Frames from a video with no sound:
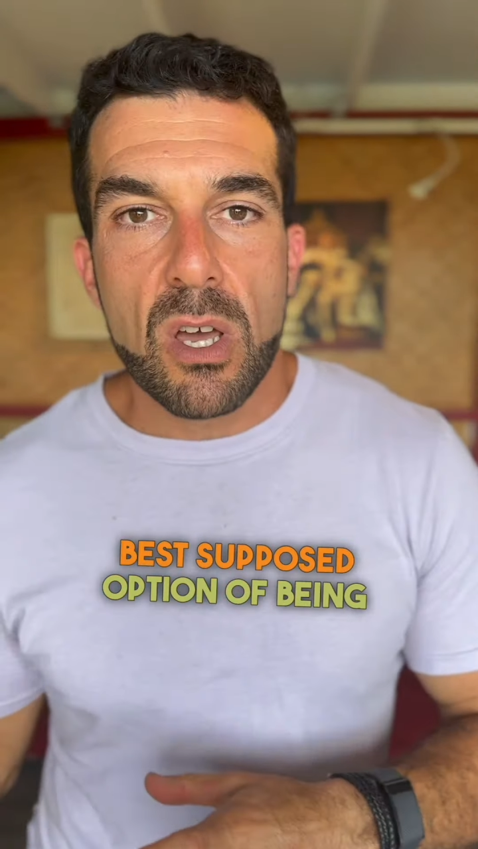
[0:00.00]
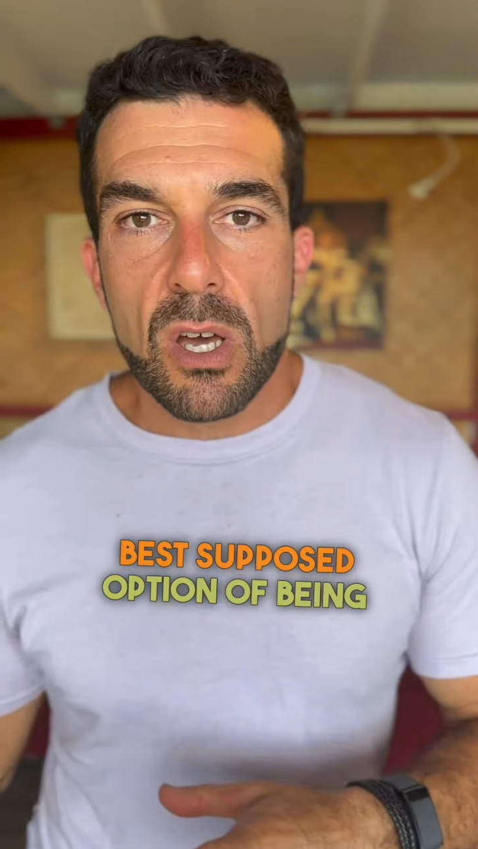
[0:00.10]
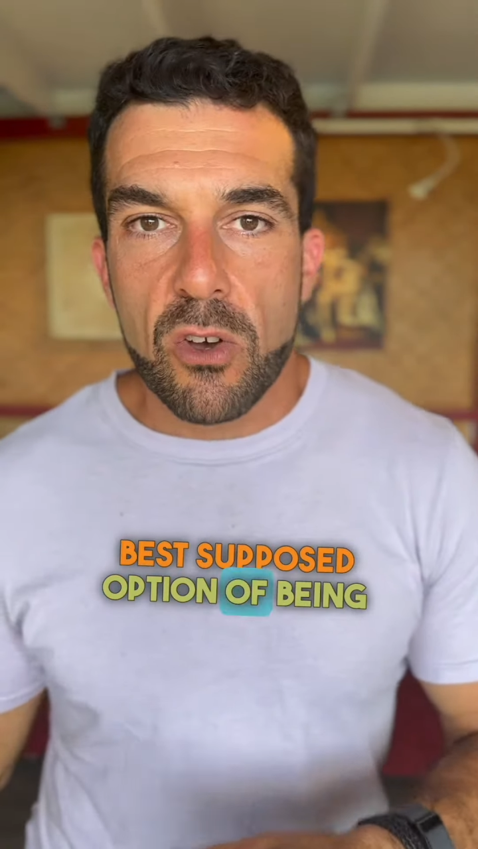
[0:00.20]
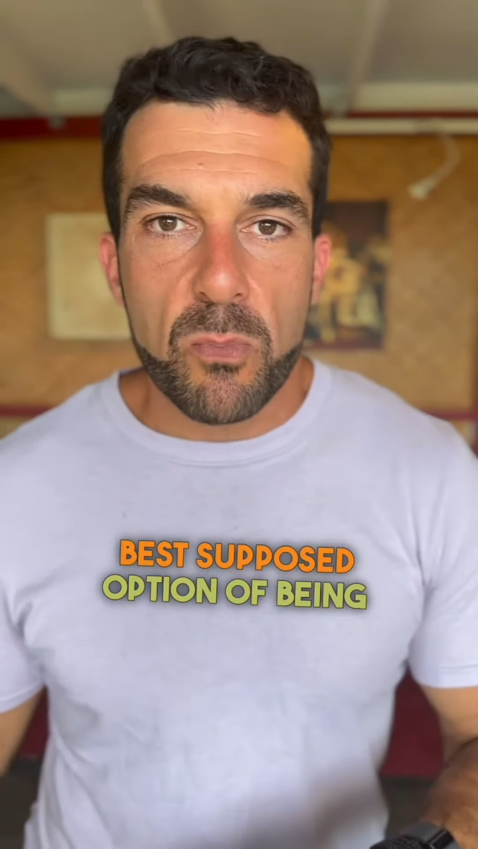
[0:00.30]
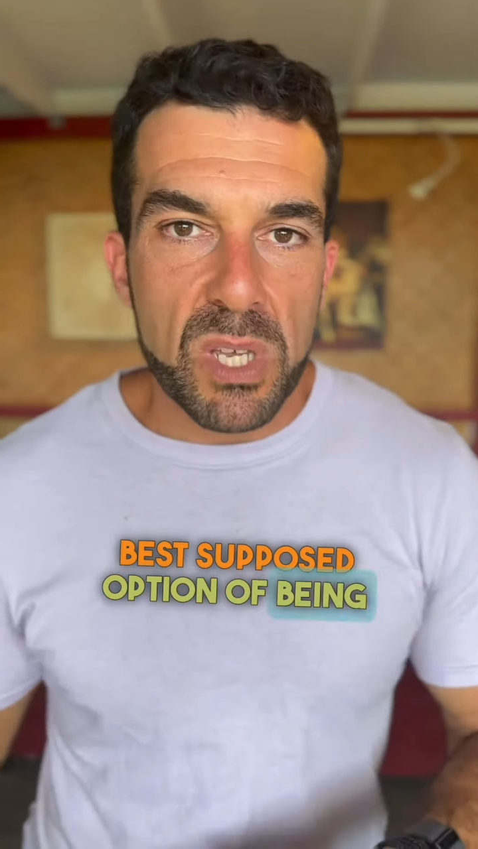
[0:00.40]

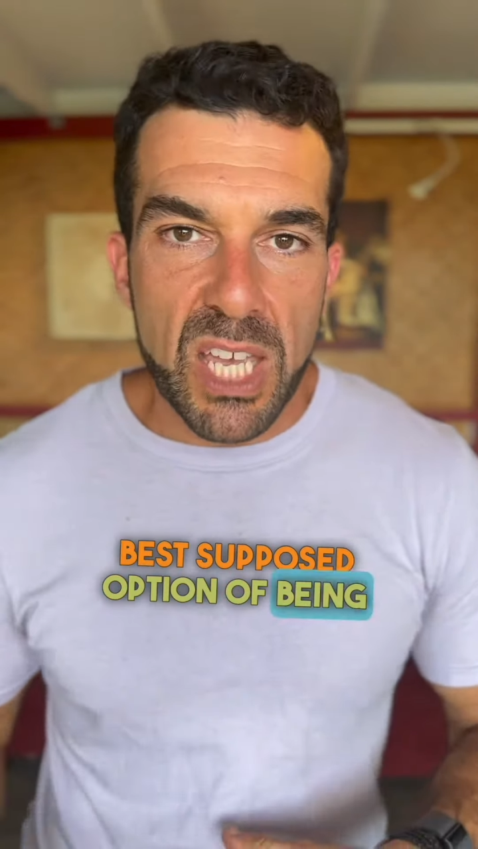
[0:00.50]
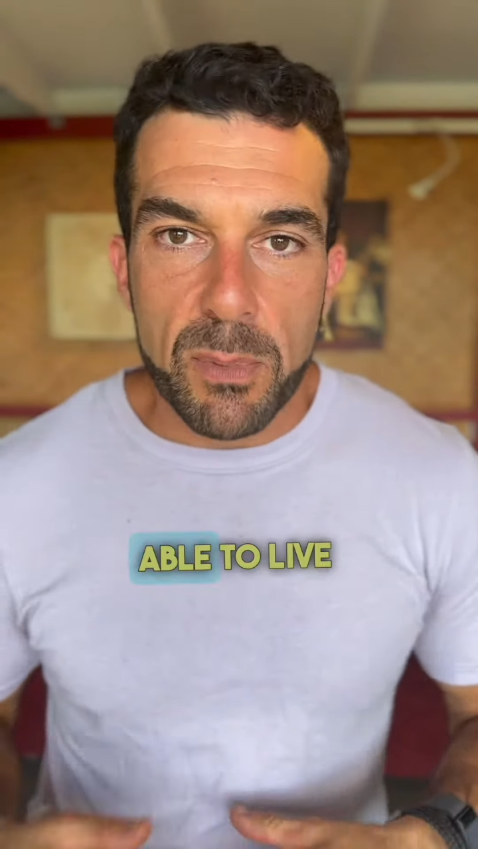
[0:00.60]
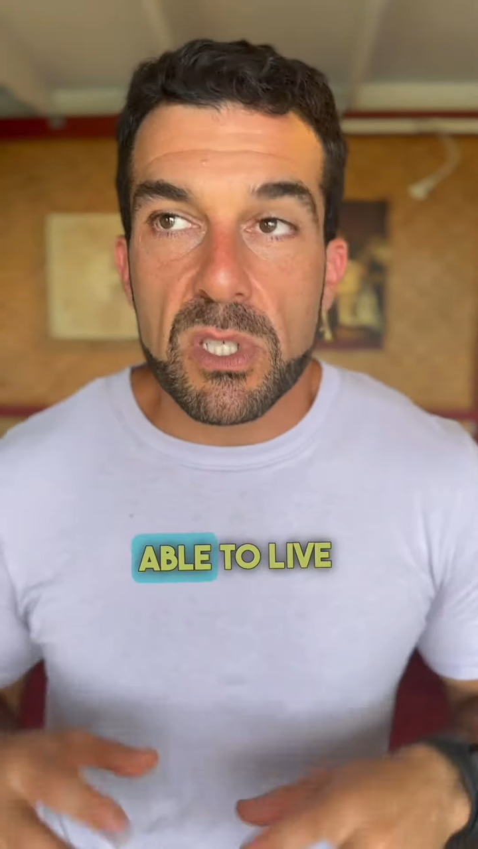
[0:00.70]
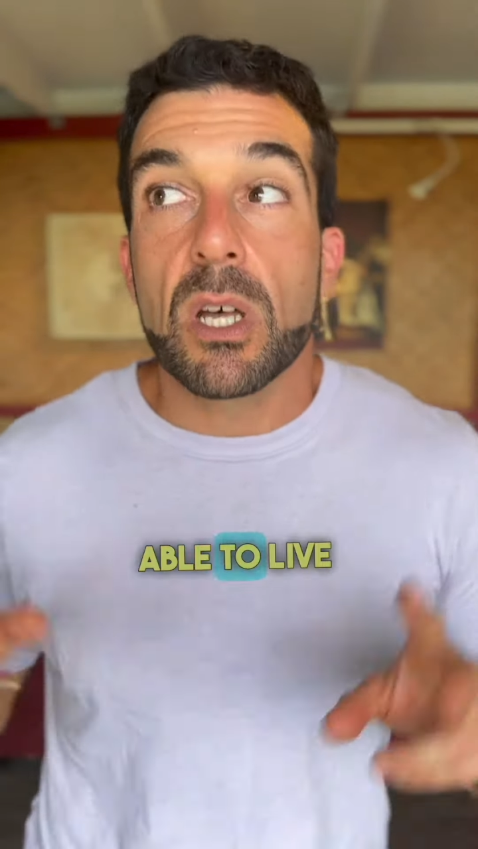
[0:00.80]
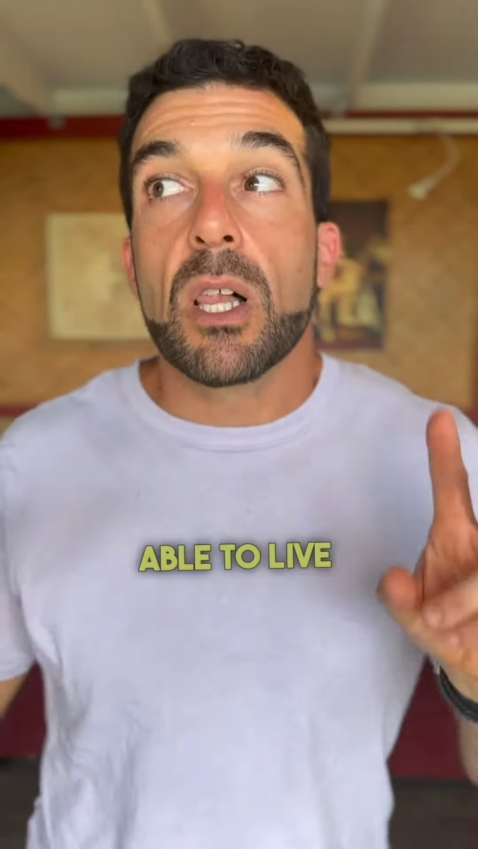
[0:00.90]
of being able
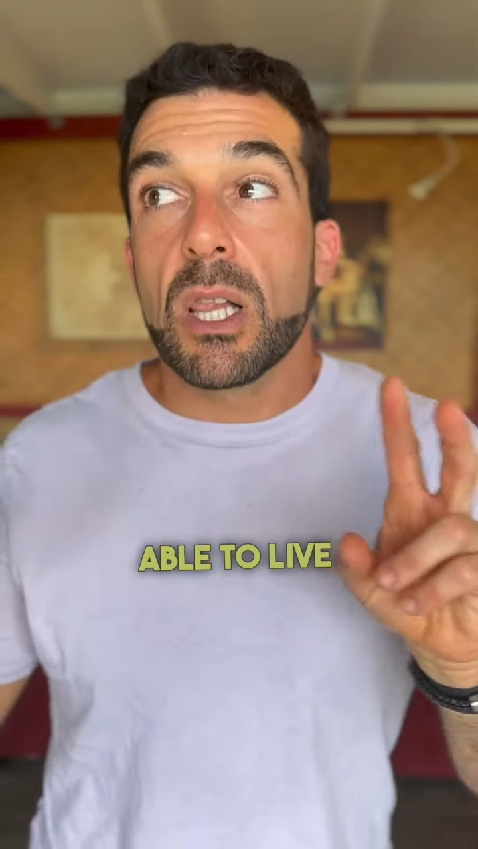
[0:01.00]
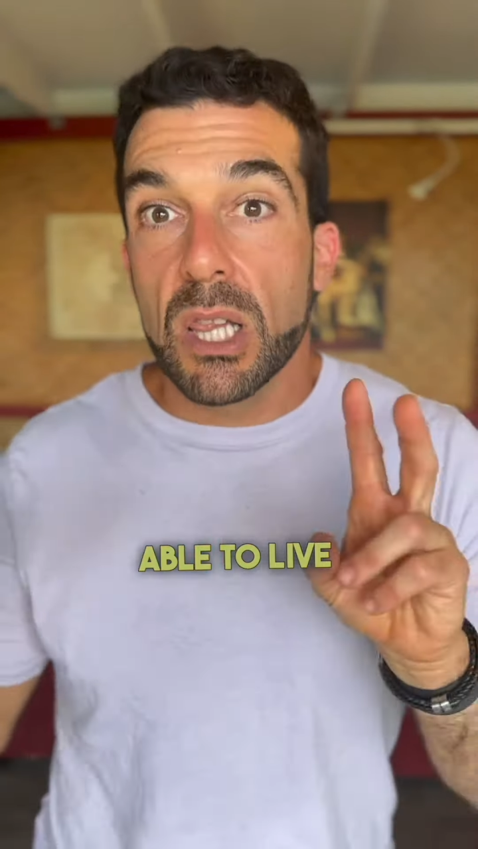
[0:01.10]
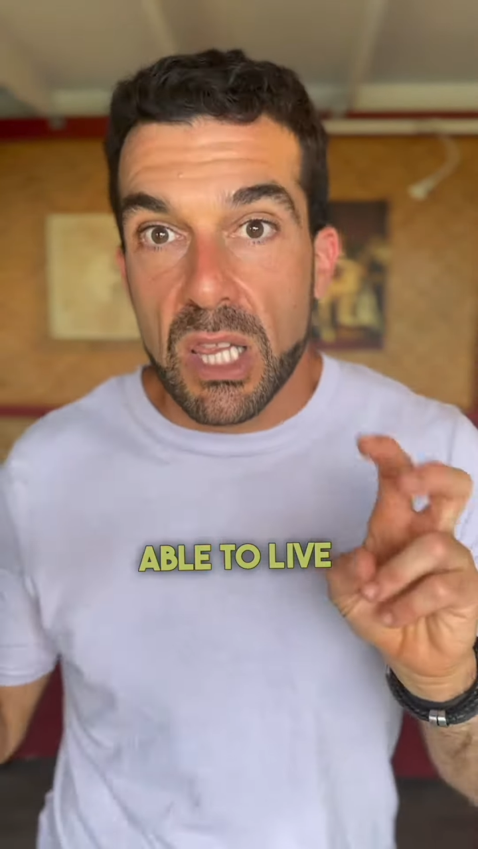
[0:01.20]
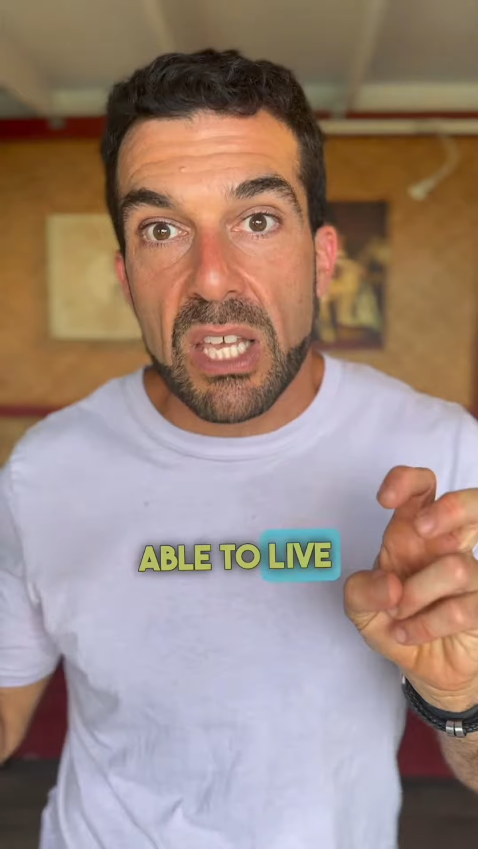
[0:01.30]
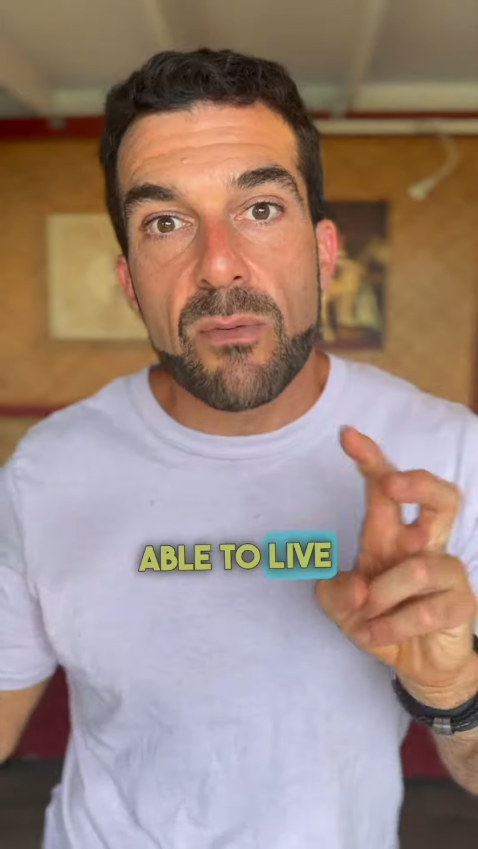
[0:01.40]
to
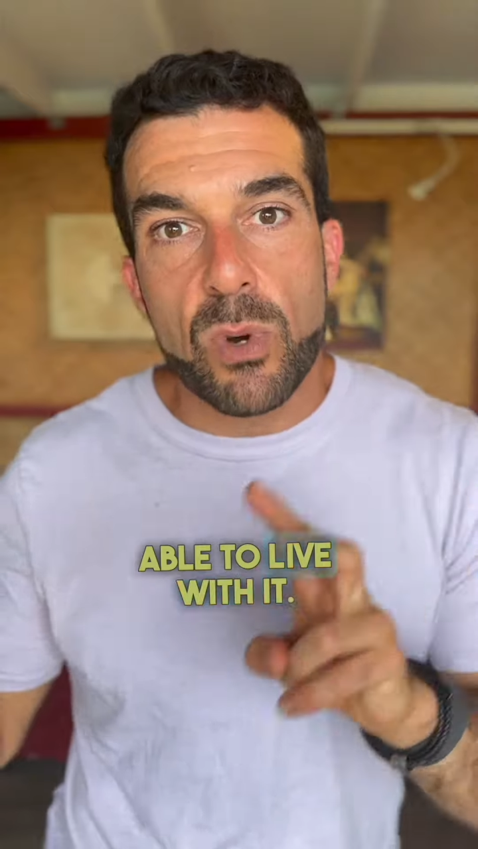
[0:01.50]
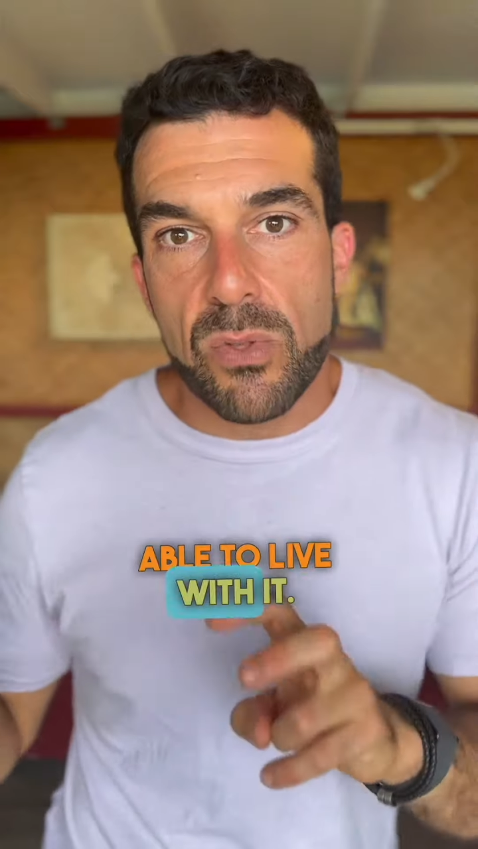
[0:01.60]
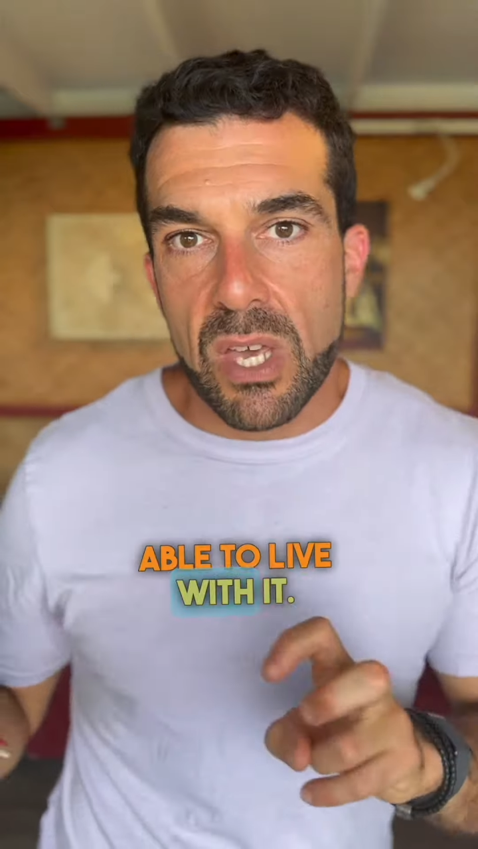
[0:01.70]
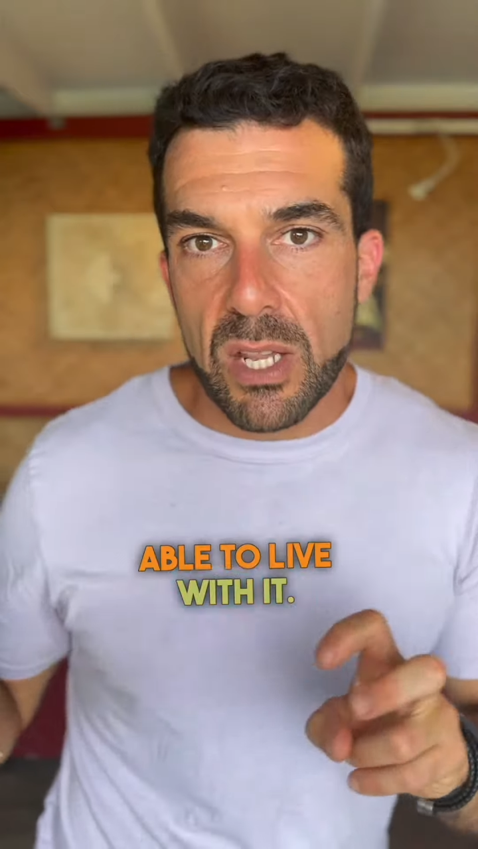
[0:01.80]
live with it.